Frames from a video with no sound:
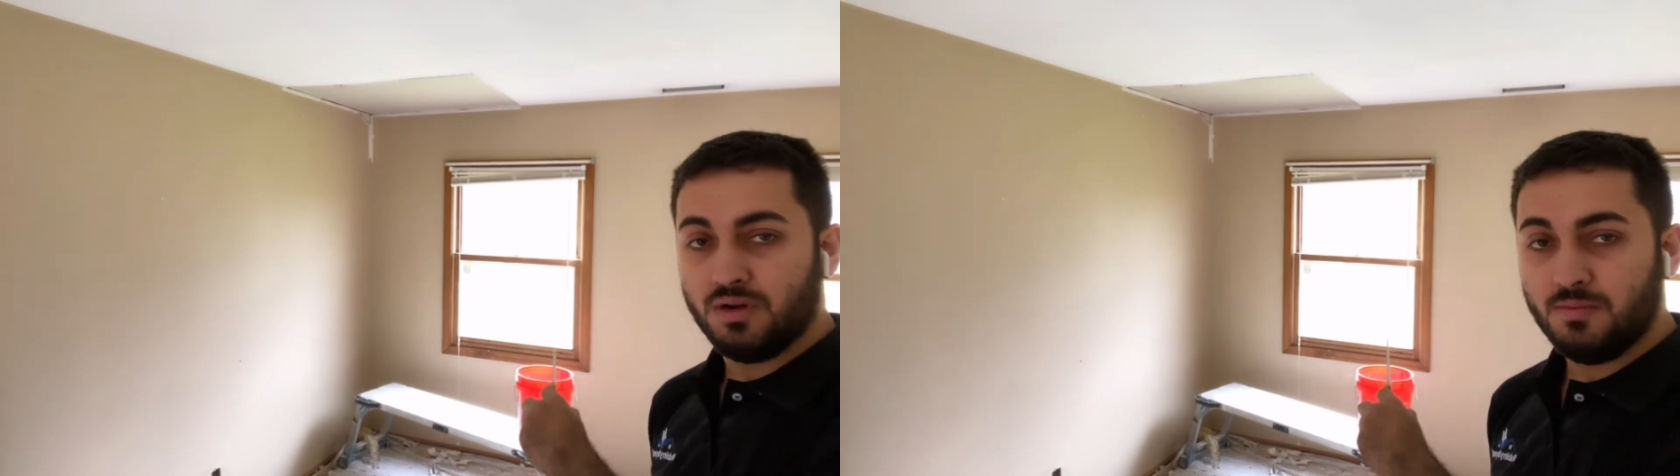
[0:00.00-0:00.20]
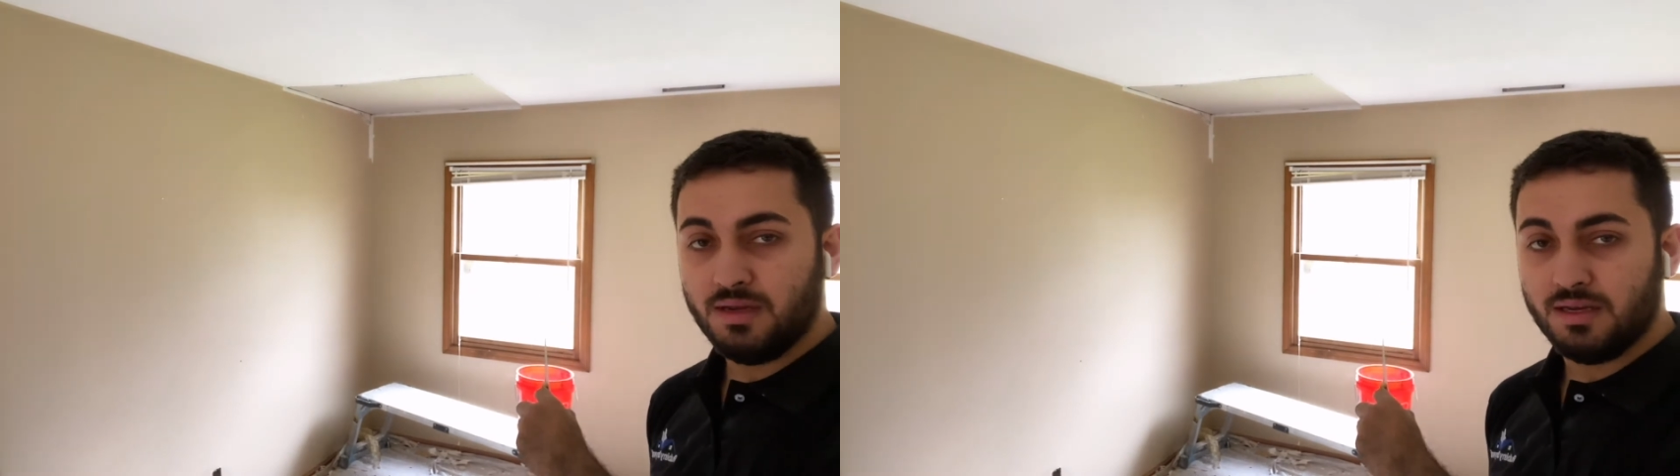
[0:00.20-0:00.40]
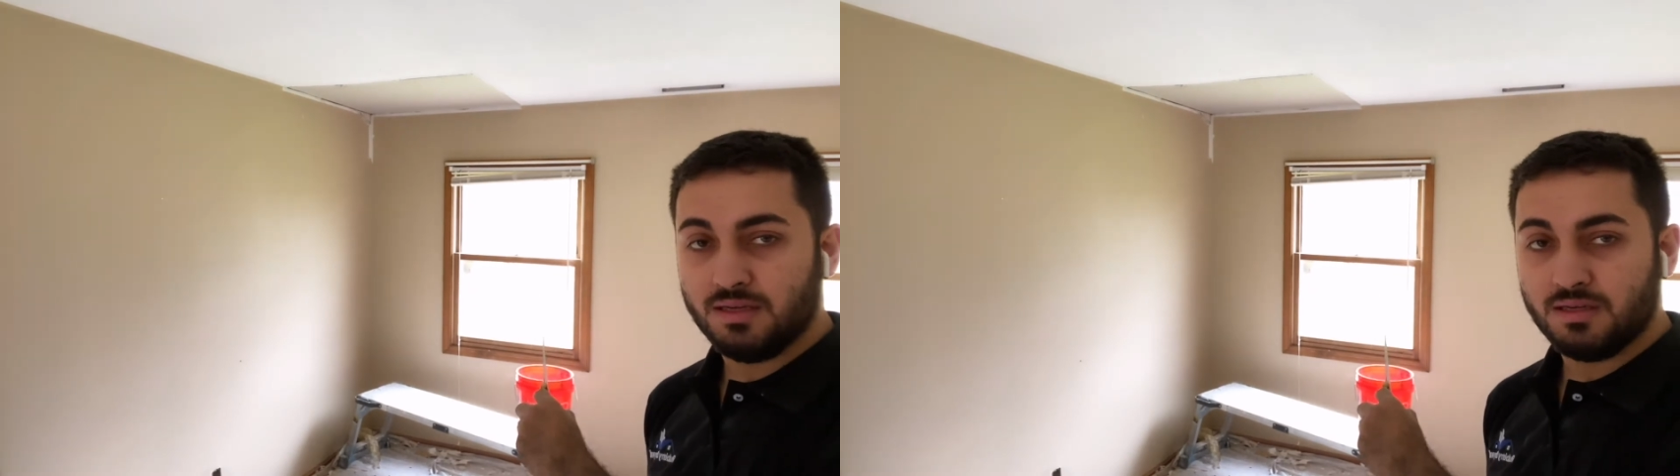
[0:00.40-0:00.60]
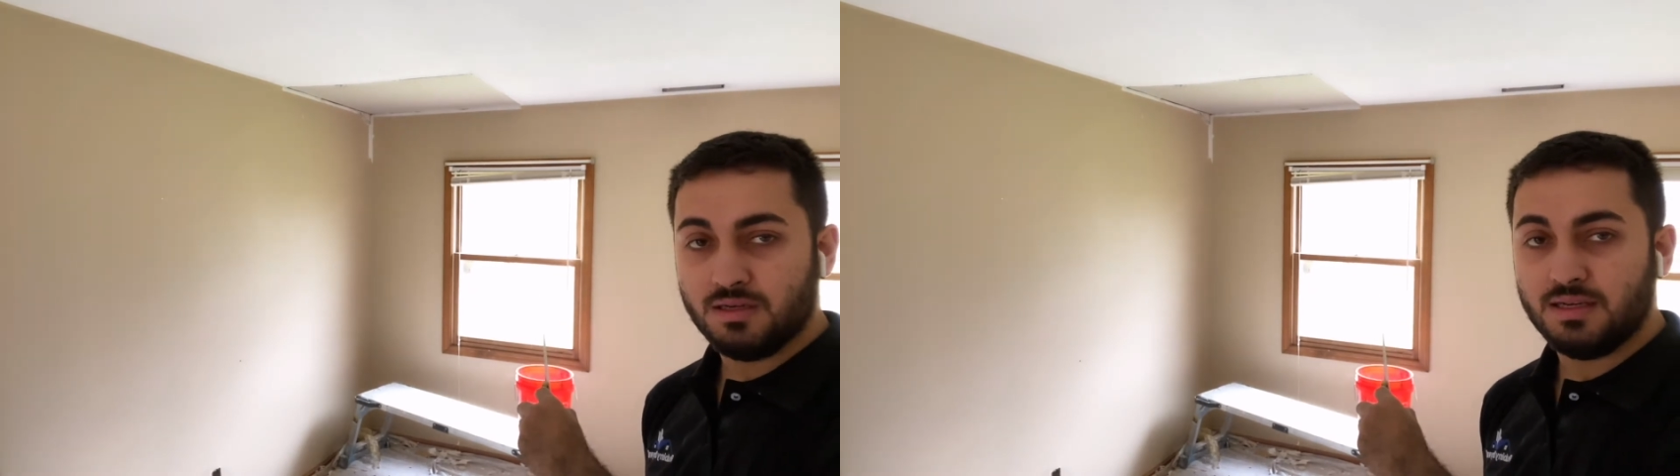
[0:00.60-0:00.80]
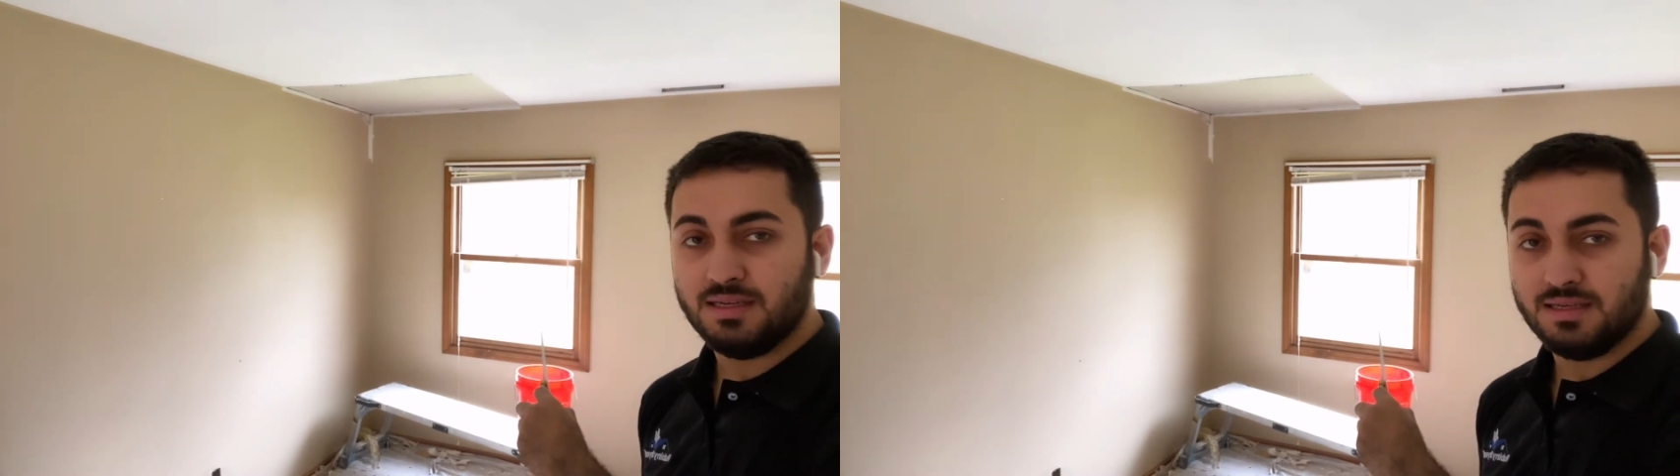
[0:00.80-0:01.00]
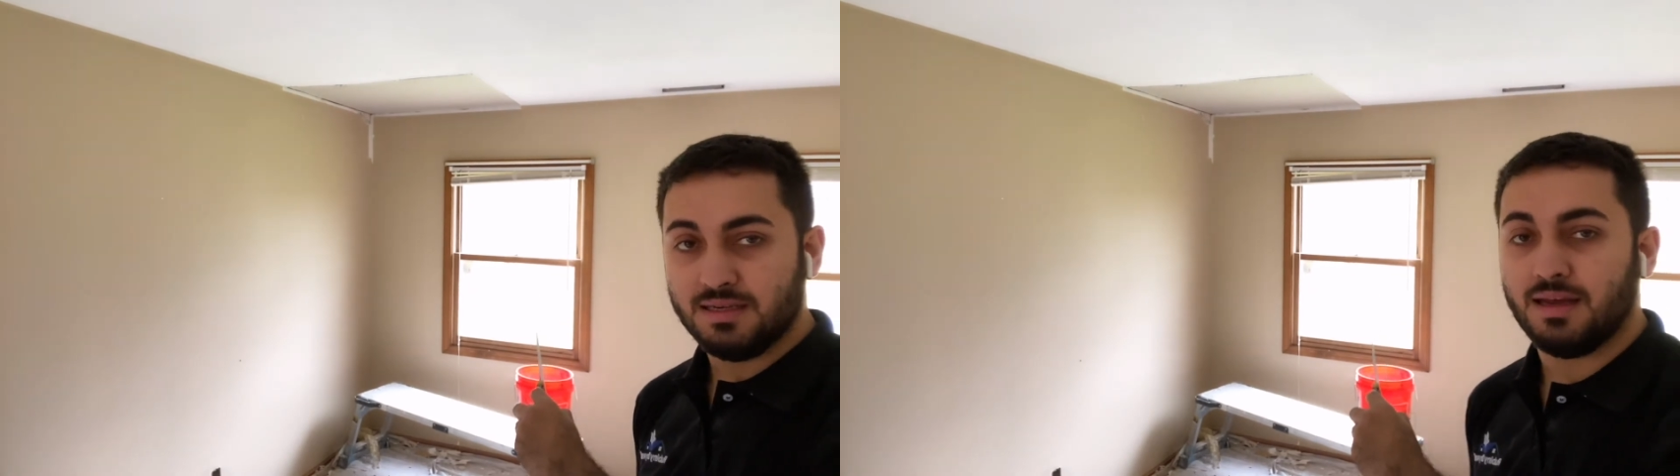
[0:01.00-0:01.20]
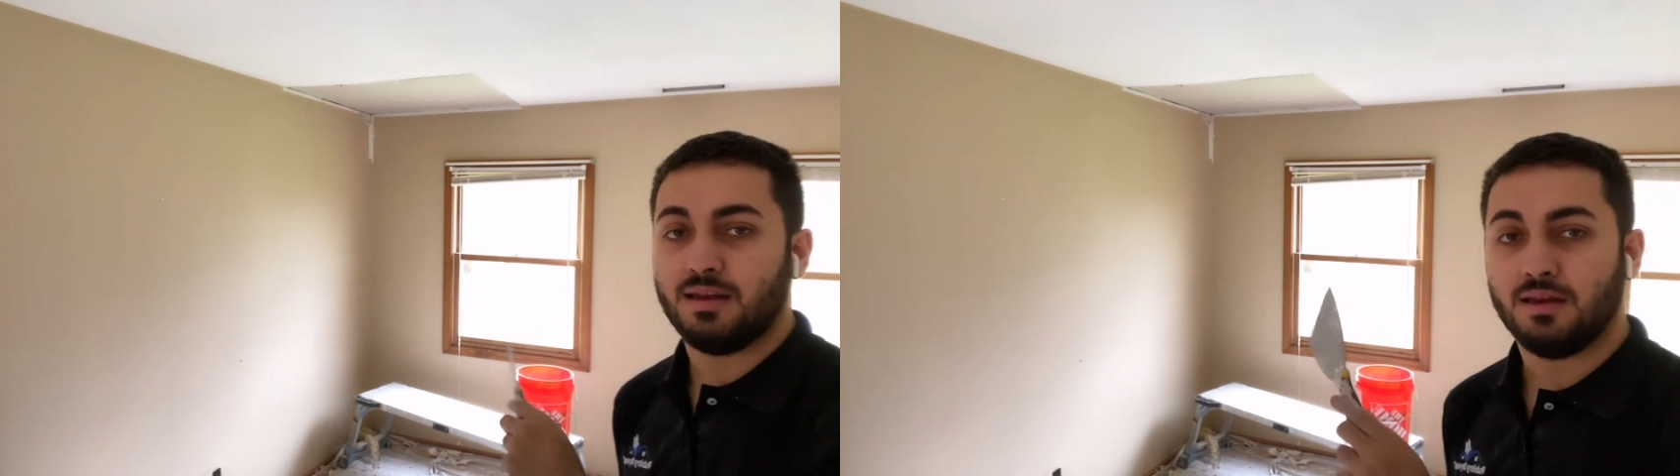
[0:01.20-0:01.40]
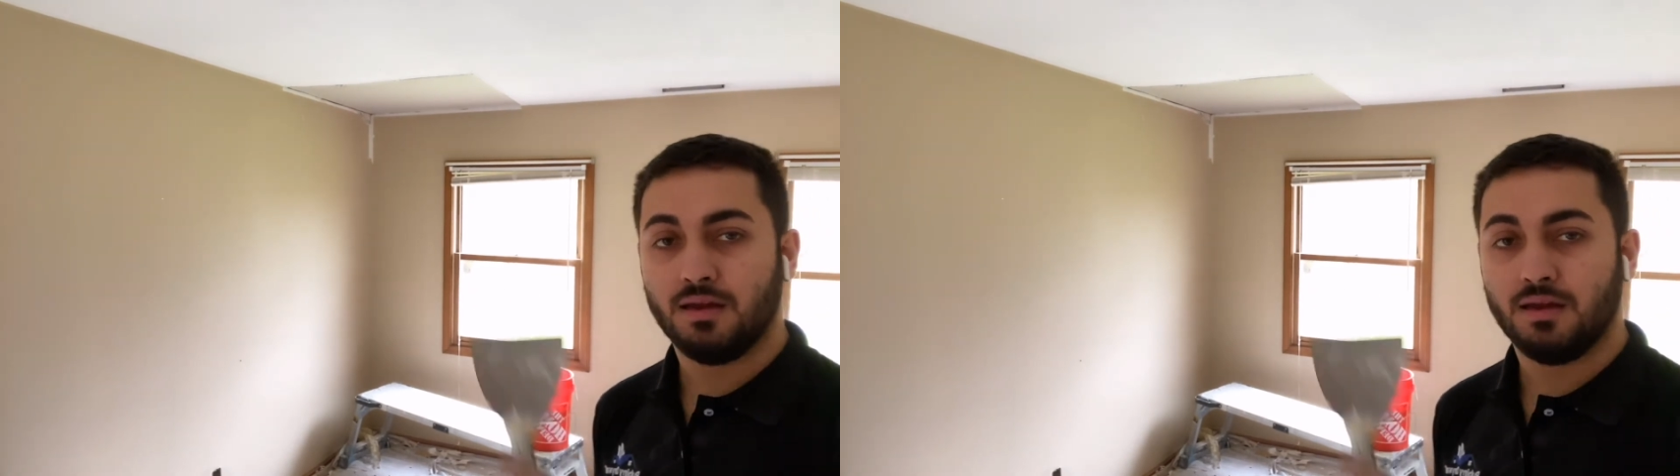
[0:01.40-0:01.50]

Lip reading: minutes easy sand.